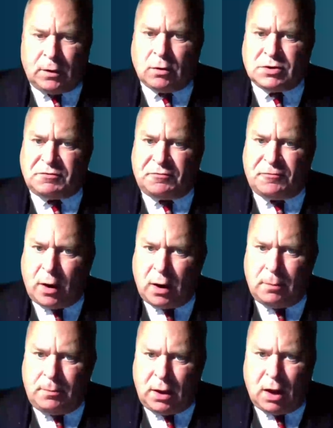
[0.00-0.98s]
goes
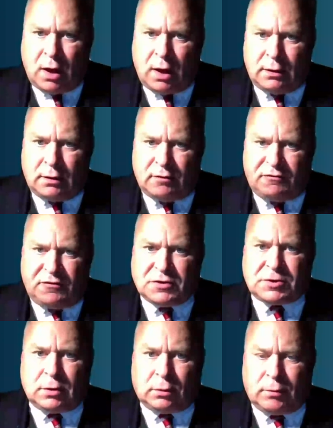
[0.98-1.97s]
far beyond the
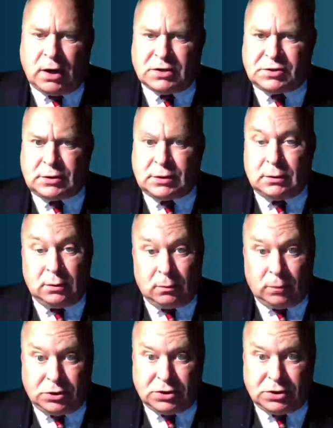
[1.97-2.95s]
fiscal risk,
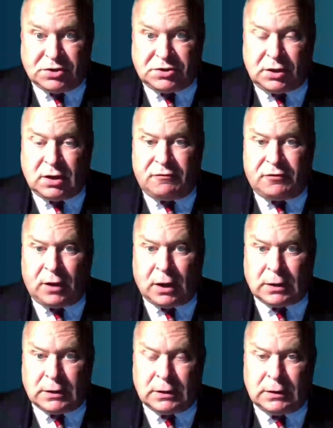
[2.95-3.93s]
which is
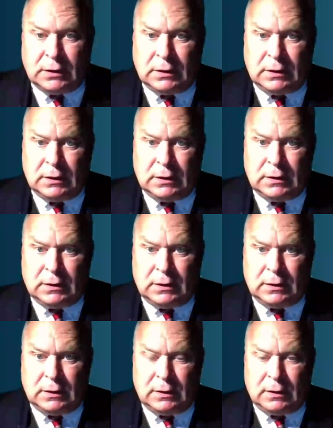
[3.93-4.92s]
significant.
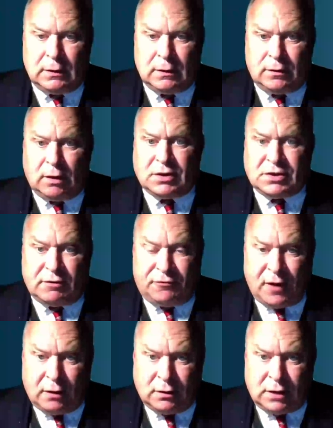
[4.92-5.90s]
There is a
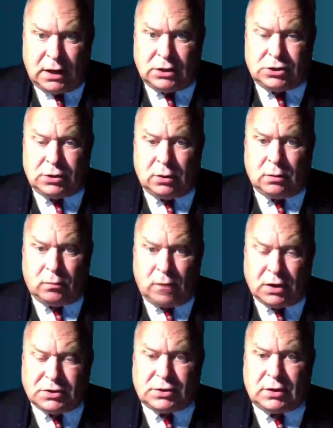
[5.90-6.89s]
foundational
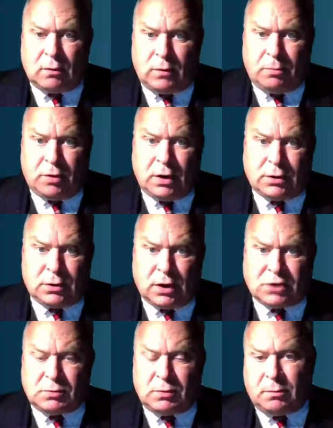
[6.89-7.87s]
risk that we break
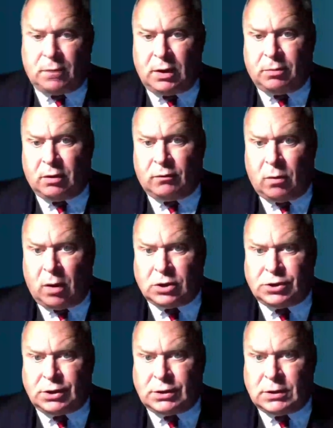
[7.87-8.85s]
trust with the people of
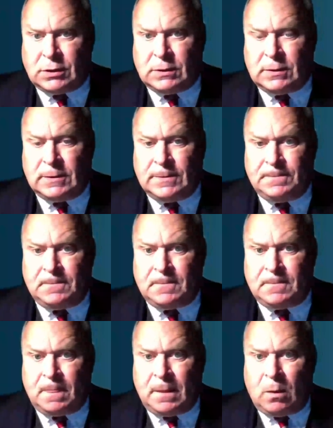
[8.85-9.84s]
Washington.
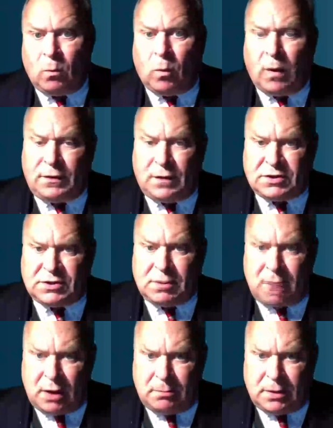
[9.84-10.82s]
What this
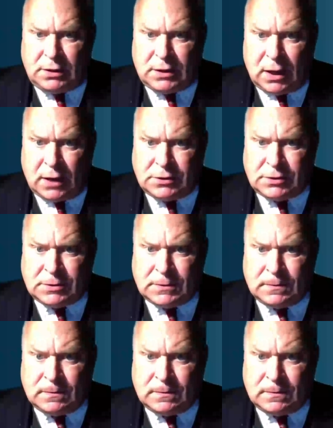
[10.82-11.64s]
amendment does